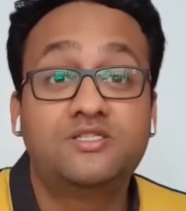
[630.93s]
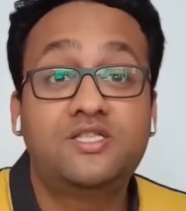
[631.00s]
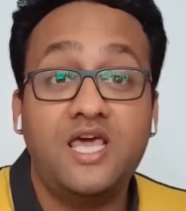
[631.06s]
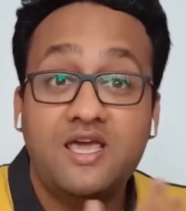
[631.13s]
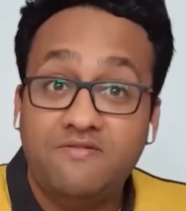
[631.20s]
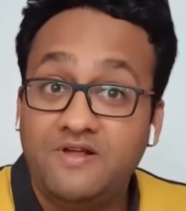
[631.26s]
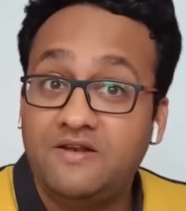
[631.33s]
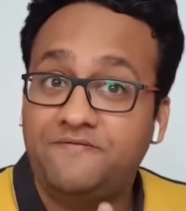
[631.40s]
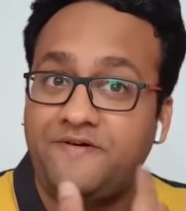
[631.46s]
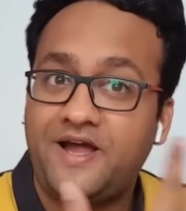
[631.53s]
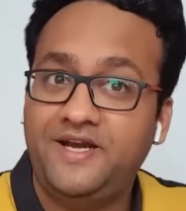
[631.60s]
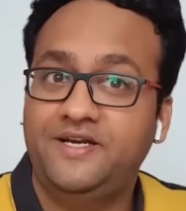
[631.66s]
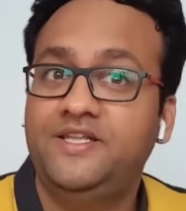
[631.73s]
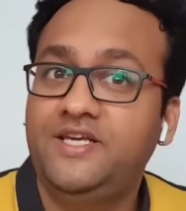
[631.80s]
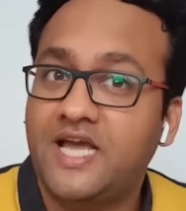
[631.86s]
They will
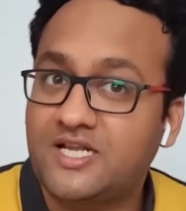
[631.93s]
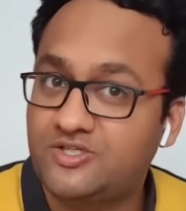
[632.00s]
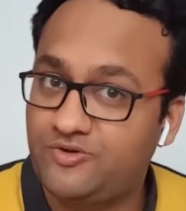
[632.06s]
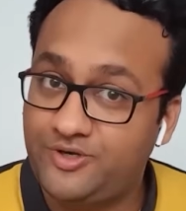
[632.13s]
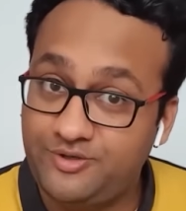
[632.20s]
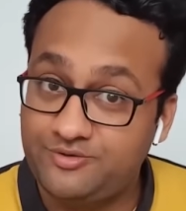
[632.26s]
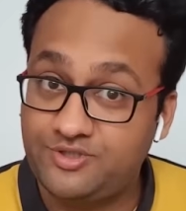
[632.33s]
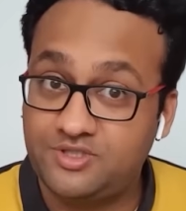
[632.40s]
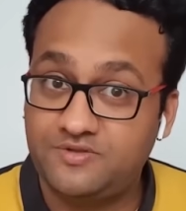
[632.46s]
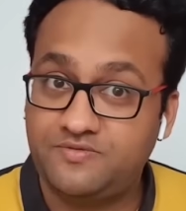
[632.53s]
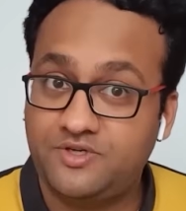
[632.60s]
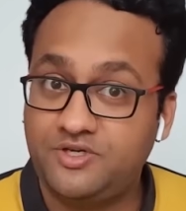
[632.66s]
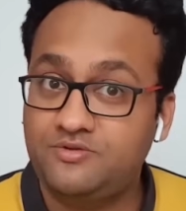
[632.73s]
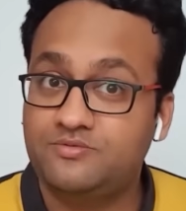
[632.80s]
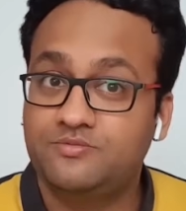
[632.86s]
find the actual users
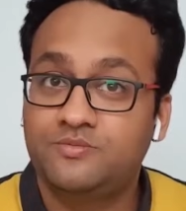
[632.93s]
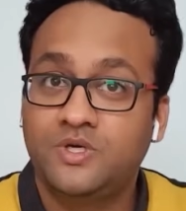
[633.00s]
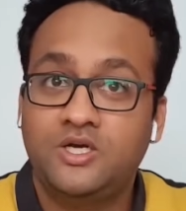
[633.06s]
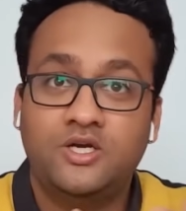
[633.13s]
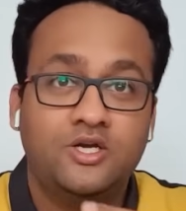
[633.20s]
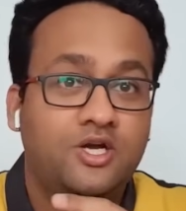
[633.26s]
for you.